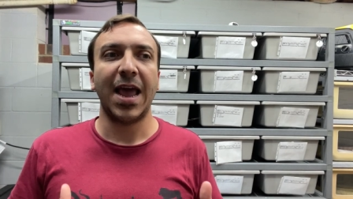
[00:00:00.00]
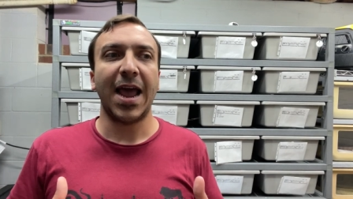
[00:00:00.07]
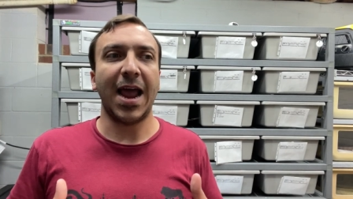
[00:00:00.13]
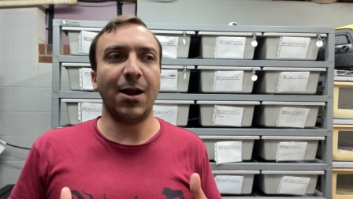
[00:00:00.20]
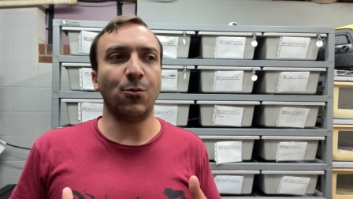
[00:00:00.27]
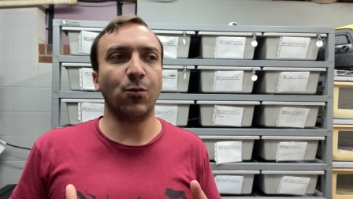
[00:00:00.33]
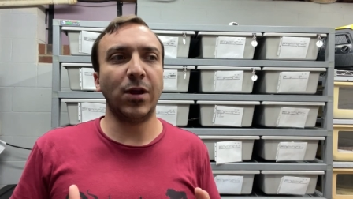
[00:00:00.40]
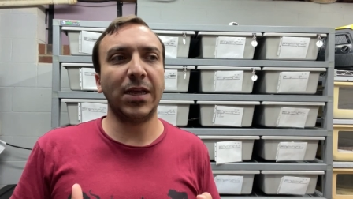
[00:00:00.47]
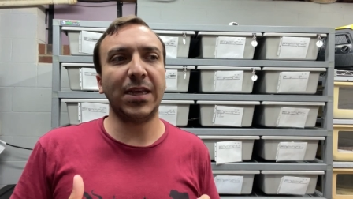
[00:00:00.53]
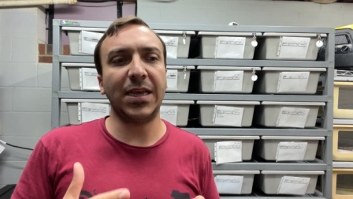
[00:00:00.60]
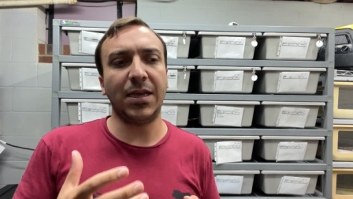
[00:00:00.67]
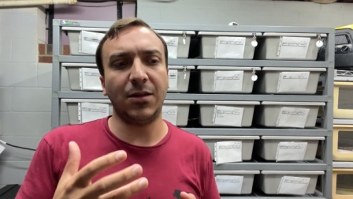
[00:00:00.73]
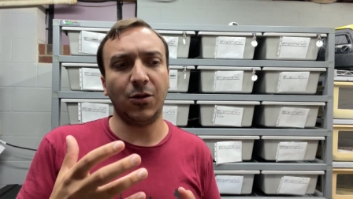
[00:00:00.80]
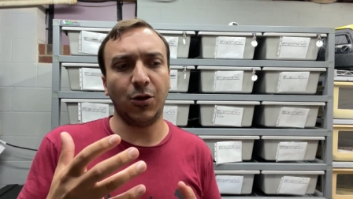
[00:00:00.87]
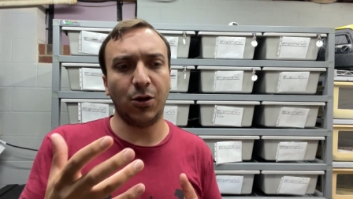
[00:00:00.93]
and
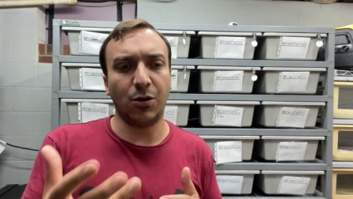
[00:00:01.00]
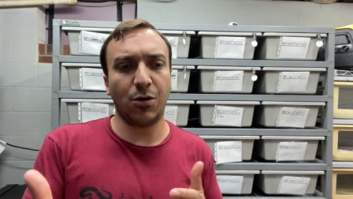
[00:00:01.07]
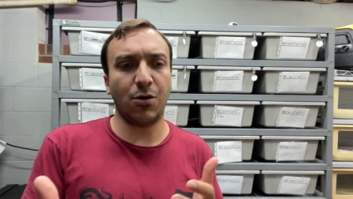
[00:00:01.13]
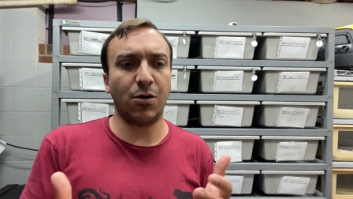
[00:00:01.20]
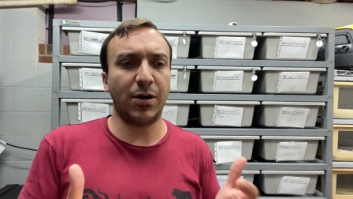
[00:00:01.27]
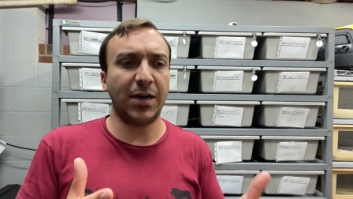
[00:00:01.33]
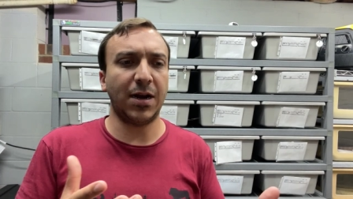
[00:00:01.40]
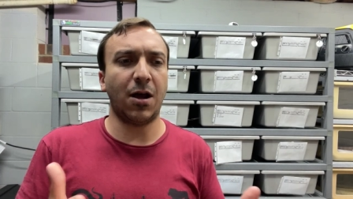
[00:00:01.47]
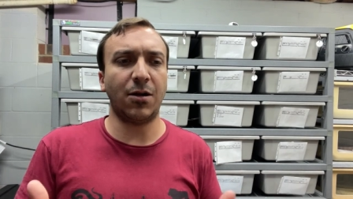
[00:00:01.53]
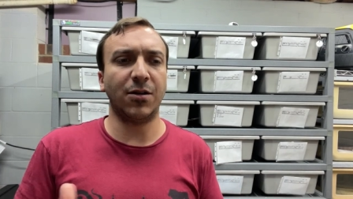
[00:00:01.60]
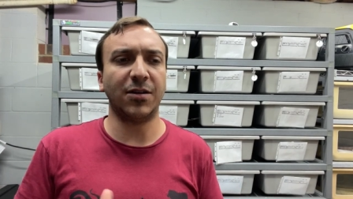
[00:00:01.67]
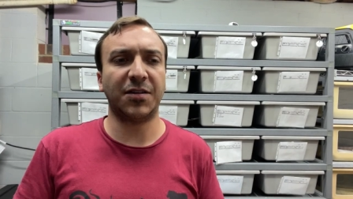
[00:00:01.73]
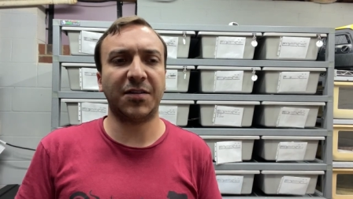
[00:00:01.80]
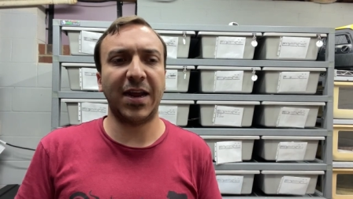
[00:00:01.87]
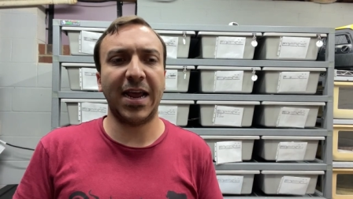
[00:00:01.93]
really learn and
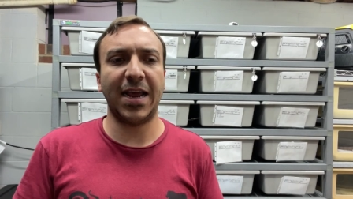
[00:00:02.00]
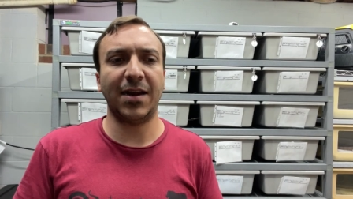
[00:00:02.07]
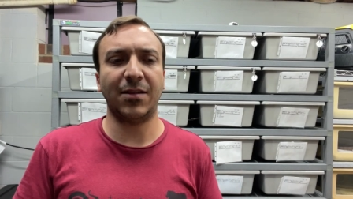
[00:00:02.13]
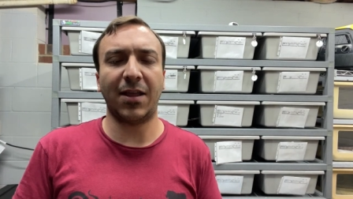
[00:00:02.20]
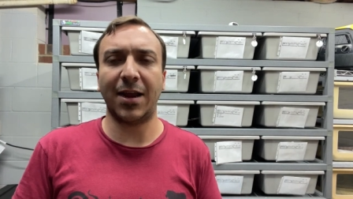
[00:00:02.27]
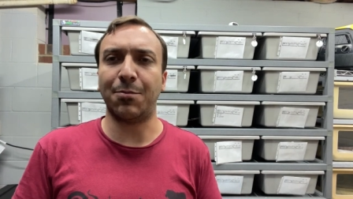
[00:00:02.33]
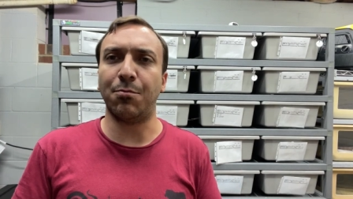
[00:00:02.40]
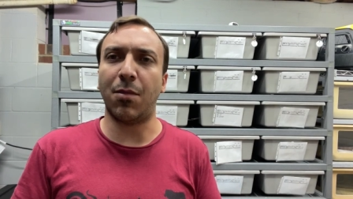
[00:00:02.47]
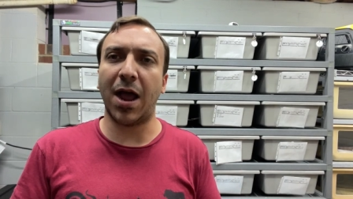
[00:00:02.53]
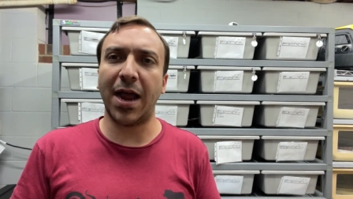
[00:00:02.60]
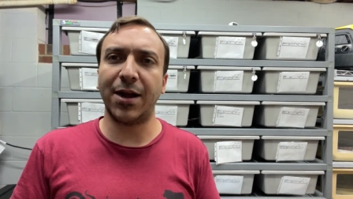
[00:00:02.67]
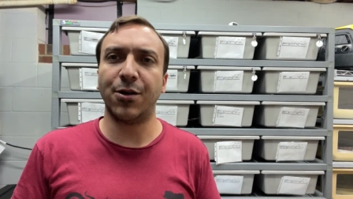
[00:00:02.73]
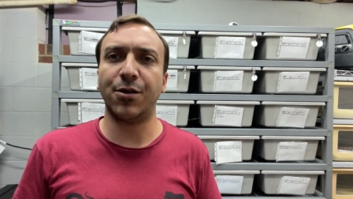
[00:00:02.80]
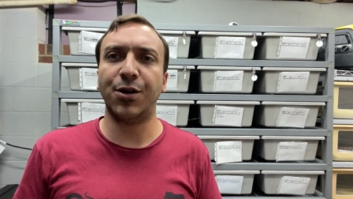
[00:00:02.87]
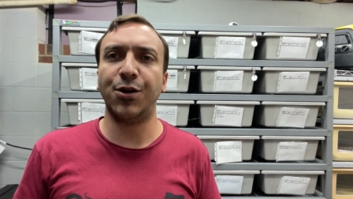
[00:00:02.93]
understand like
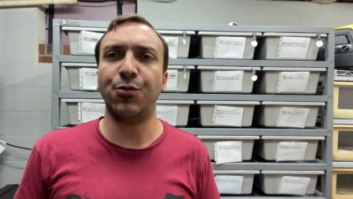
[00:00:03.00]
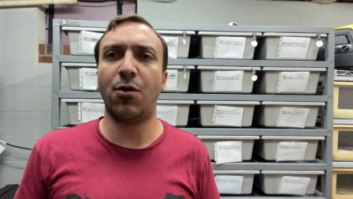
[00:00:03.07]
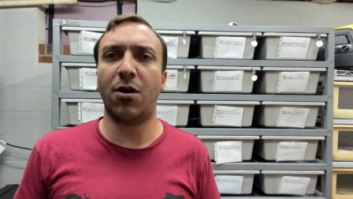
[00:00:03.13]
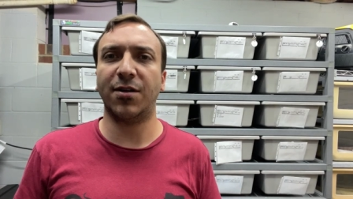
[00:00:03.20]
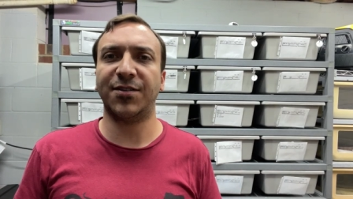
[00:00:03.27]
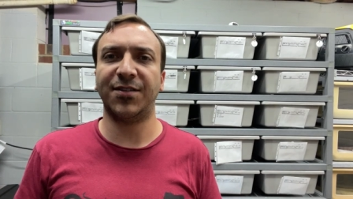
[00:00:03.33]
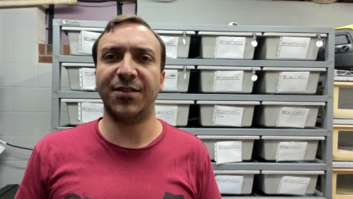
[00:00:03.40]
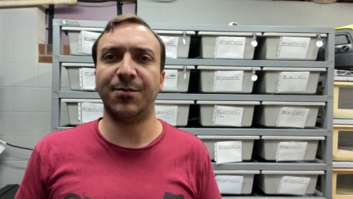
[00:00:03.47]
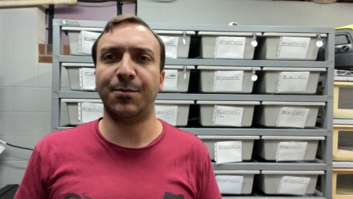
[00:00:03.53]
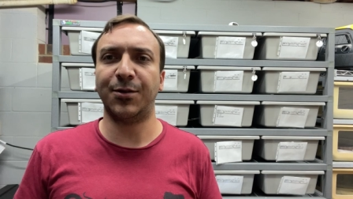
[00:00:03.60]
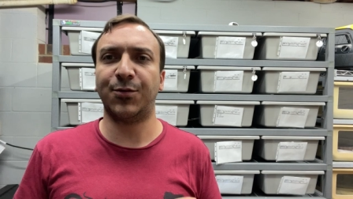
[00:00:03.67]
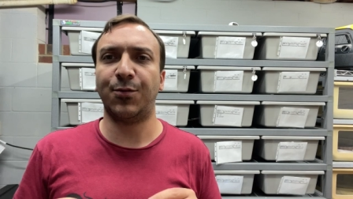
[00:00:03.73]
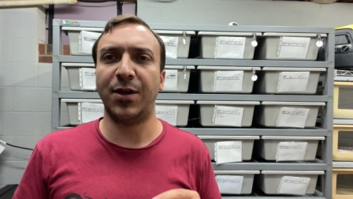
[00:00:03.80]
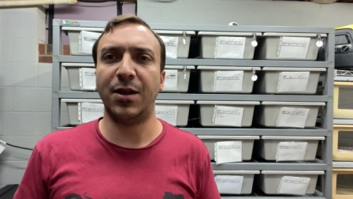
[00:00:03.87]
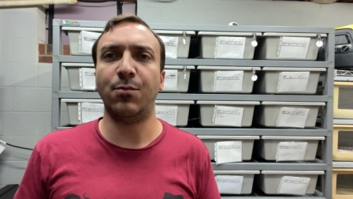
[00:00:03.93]
minor nuances
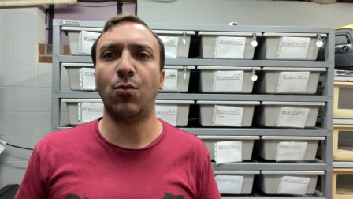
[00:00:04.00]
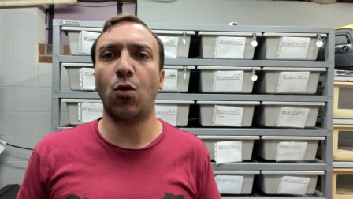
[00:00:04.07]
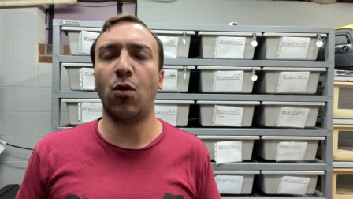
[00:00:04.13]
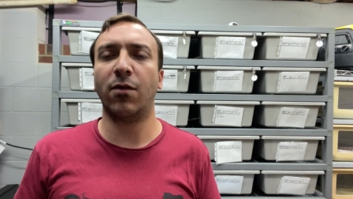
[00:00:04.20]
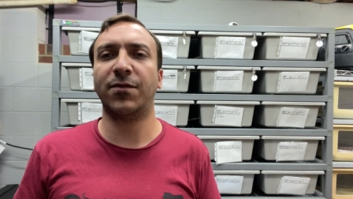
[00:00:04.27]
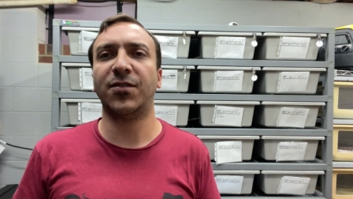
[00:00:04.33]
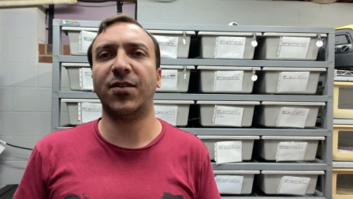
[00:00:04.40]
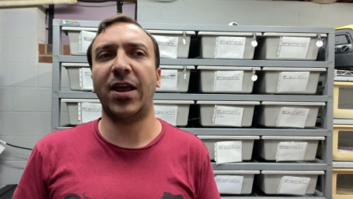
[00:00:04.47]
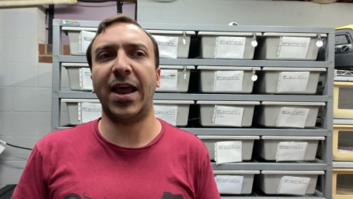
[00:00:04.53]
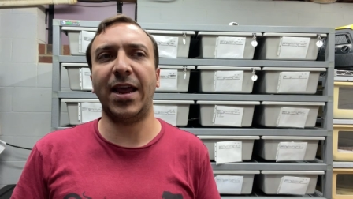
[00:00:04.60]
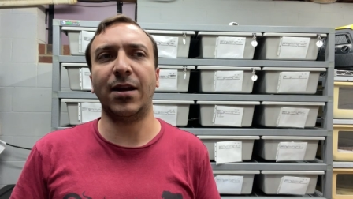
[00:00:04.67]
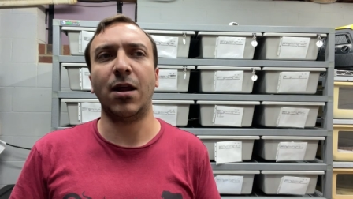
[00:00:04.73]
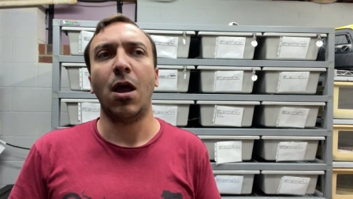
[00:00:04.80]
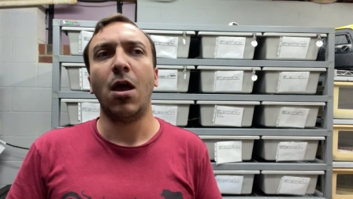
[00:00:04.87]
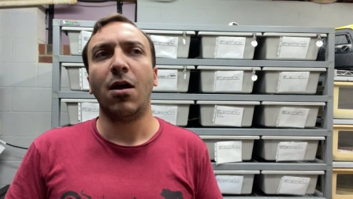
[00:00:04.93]
between morphs and